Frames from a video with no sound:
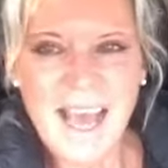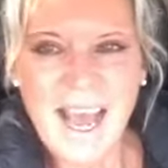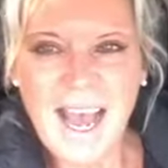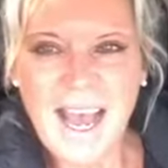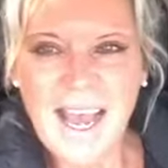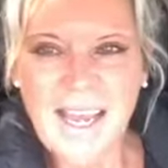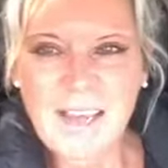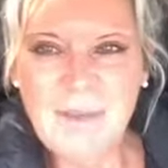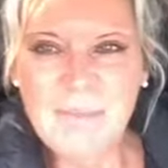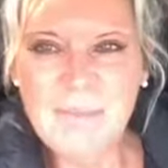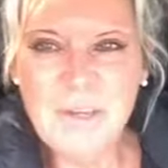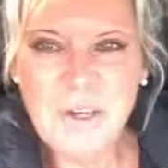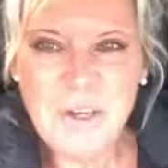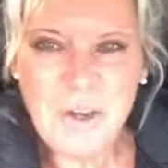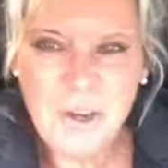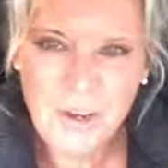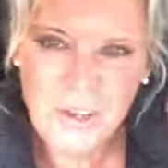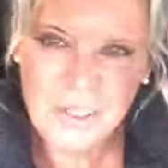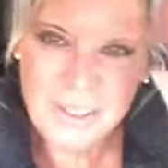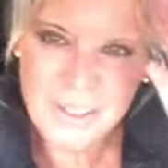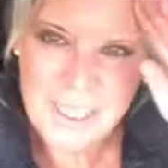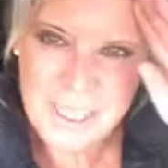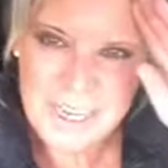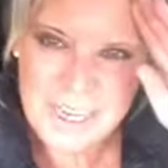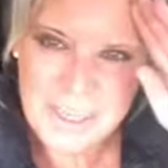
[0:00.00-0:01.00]
I am your
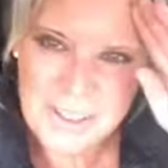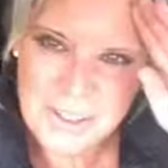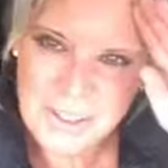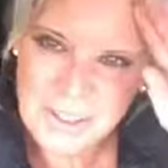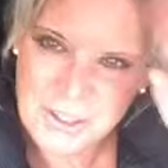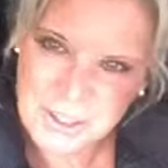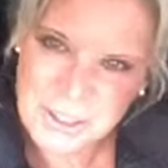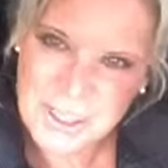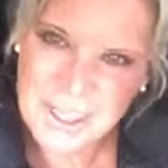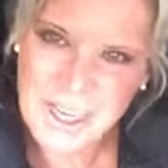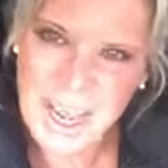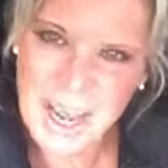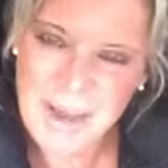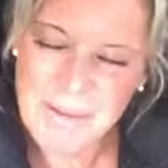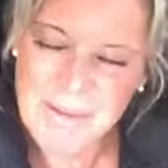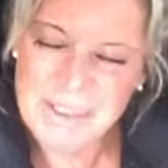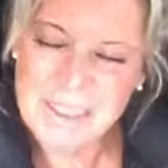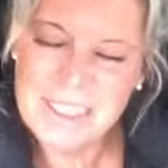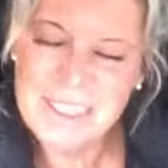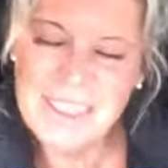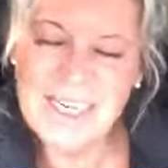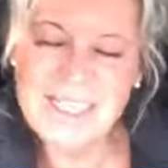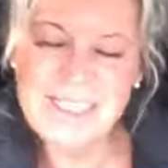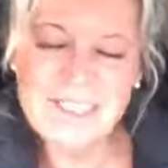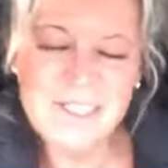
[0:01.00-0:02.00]
online crew
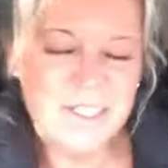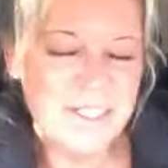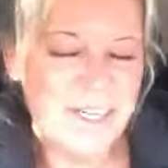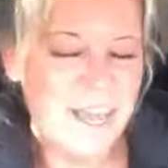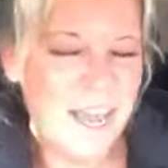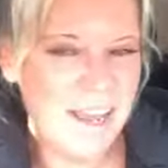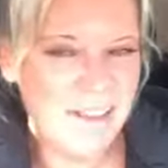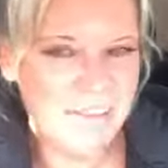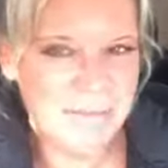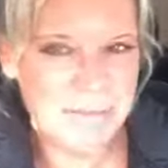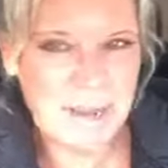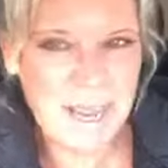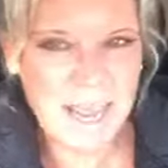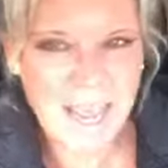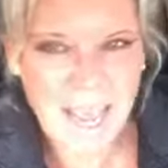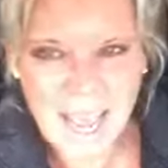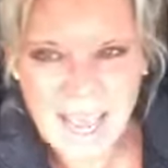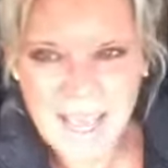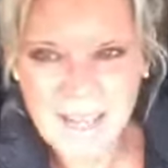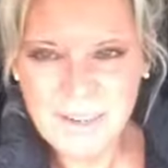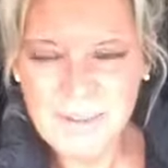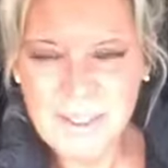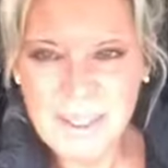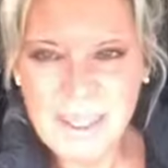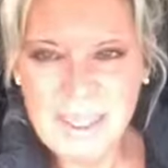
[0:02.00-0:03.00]
captain. I don't have my
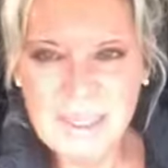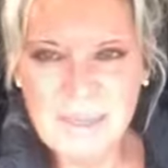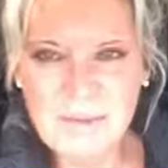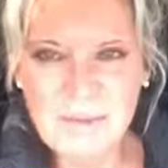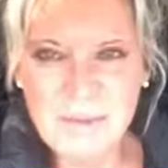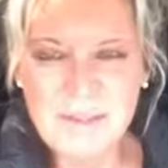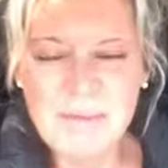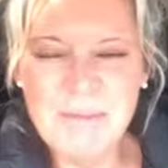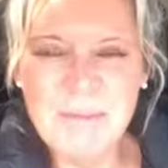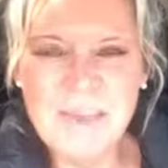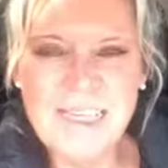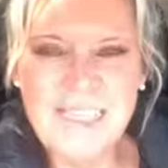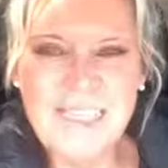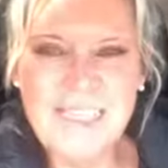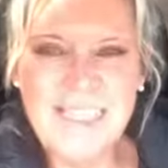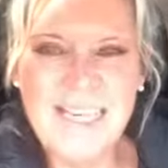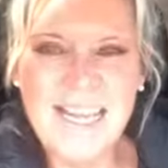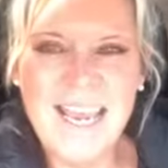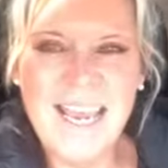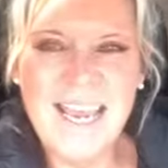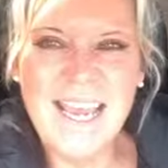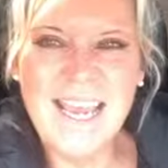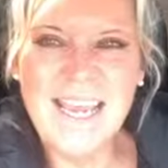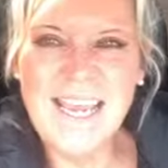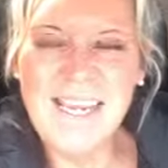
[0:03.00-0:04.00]
hat here with me
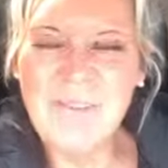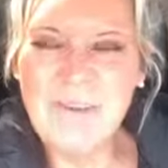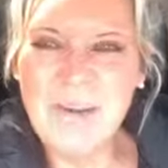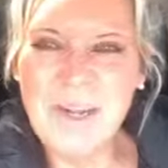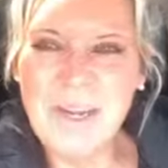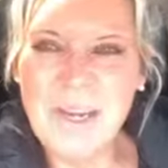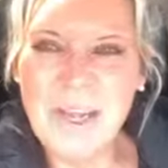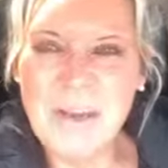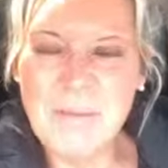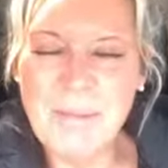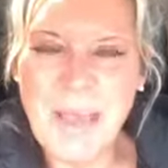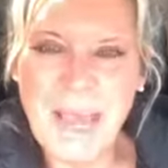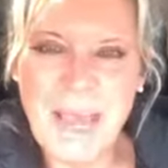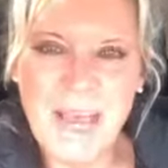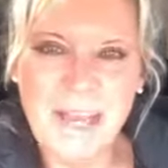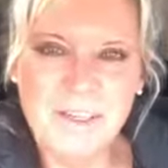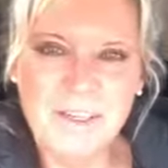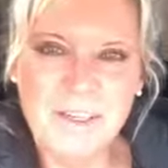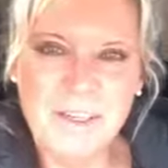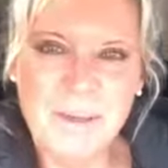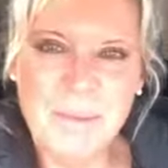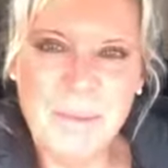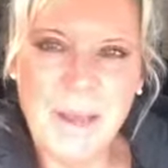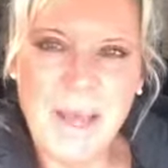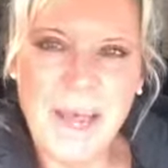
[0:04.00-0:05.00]
today while I'm out
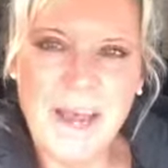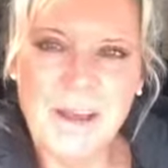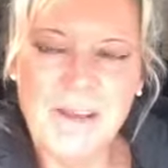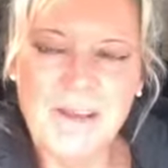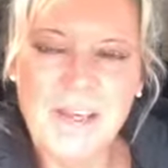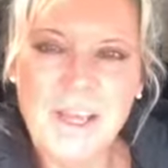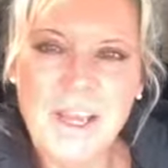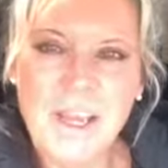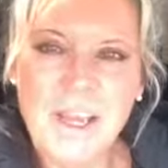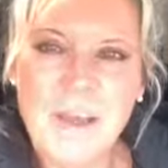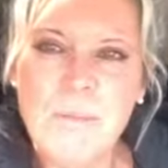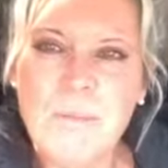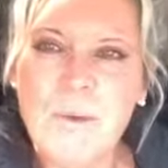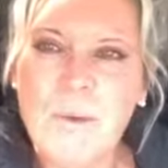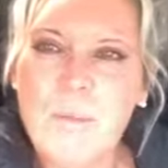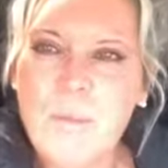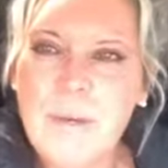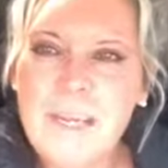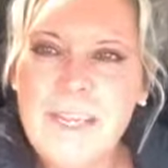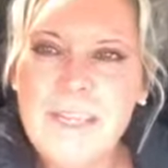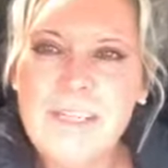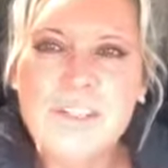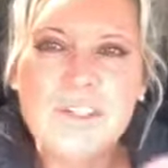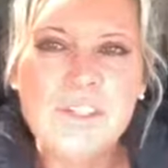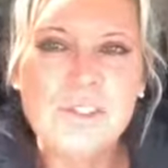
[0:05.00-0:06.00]
and about, but
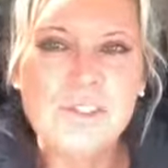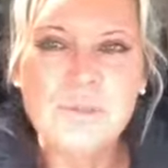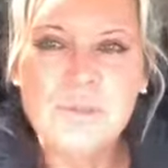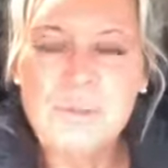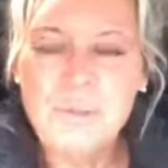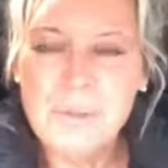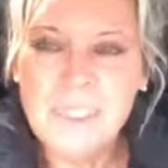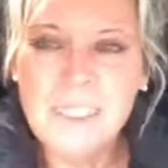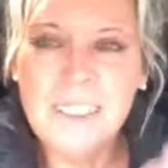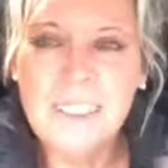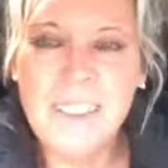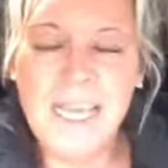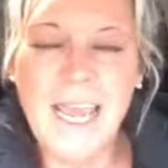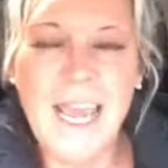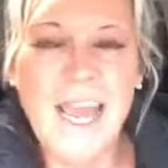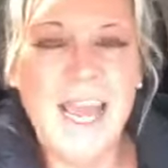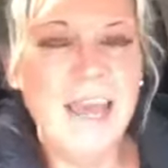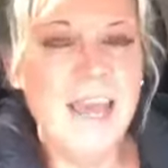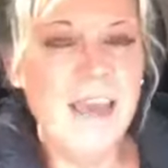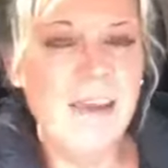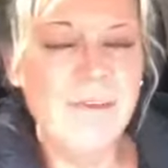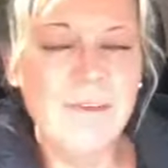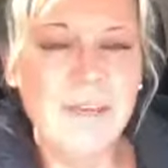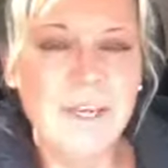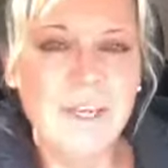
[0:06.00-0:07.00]
we do really
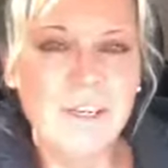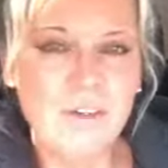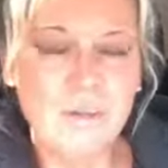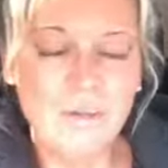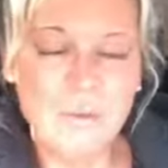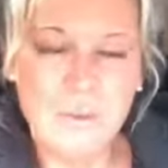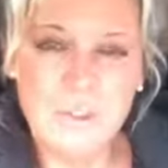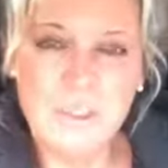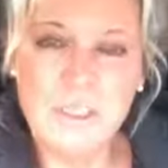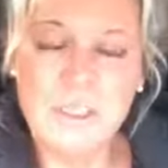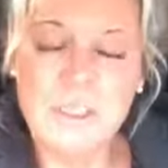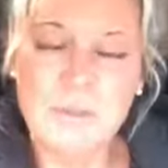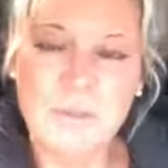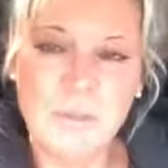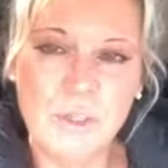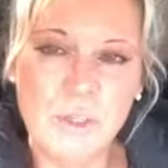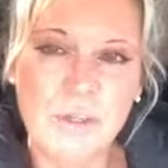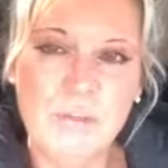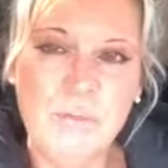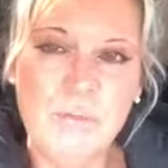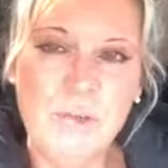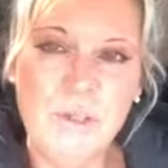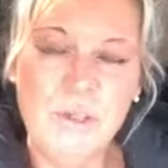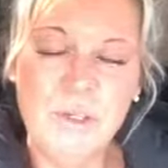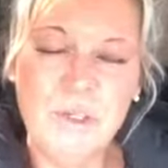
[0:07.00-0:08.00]
have an awesome
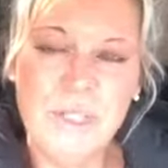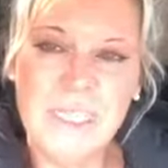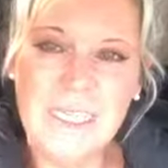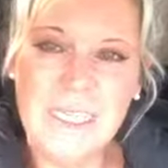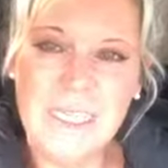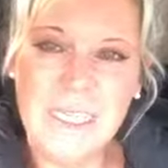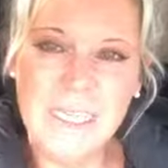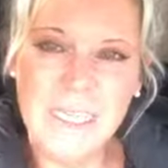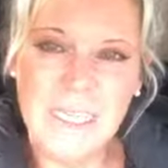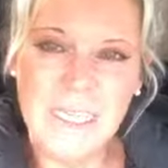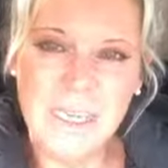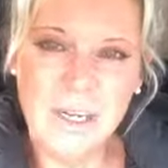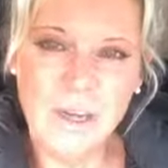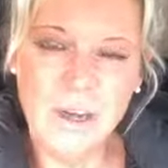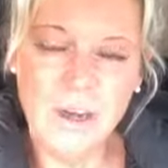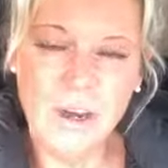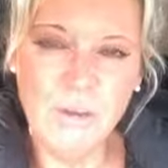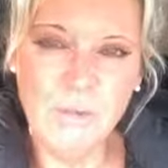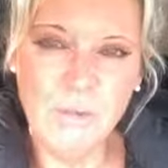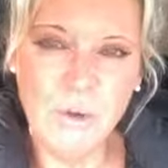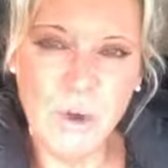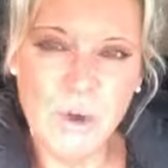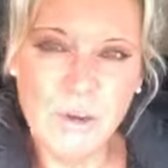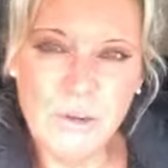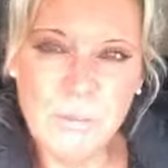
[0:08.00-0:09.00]
community here
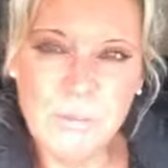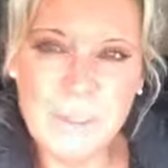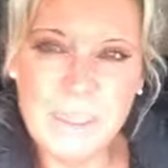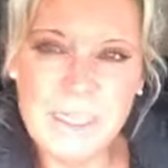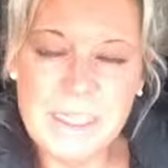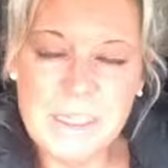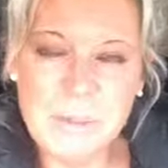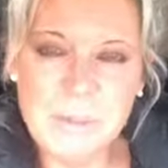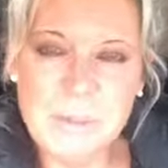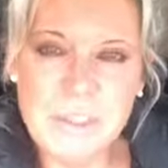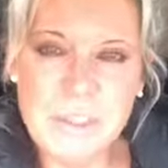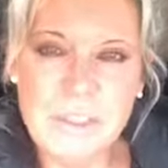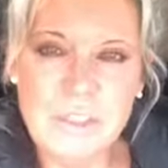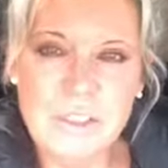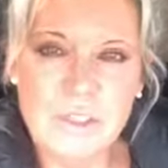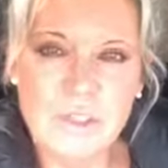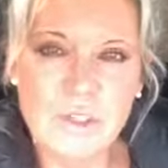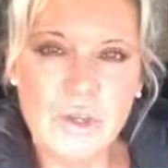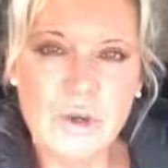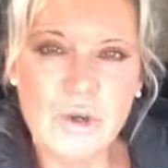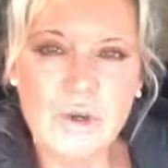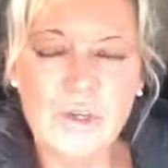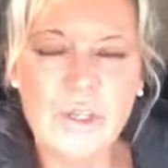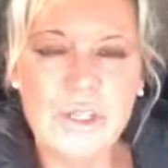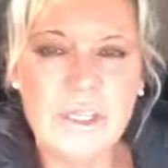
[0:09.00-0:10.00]
of home-based
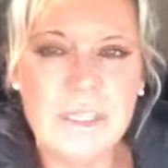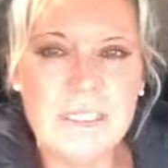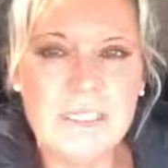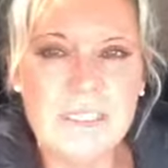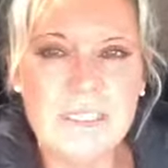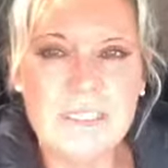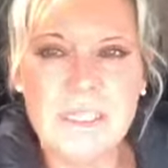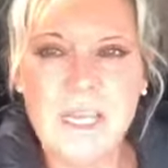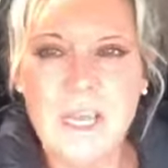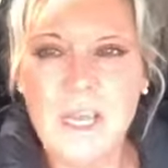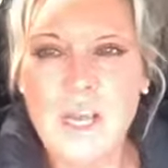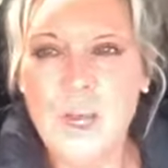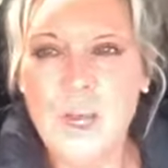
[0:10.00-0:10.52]
business owners,